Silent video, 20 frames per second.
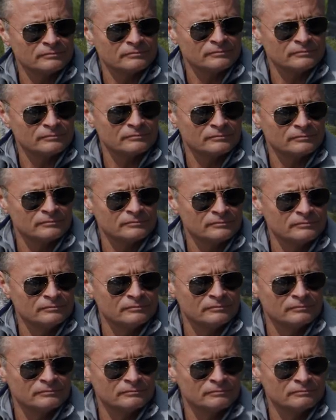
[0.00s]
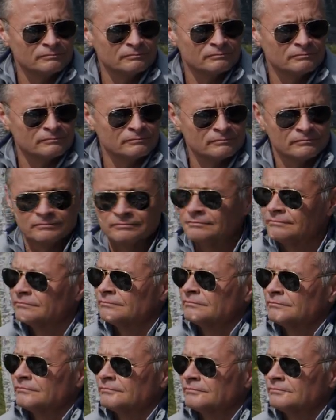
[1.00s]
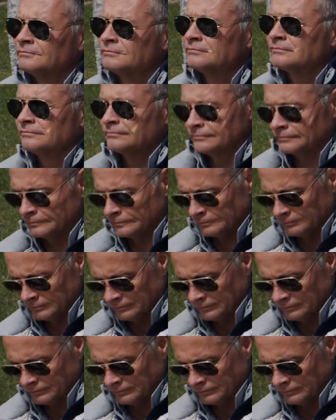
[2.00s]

The person shown says nothing.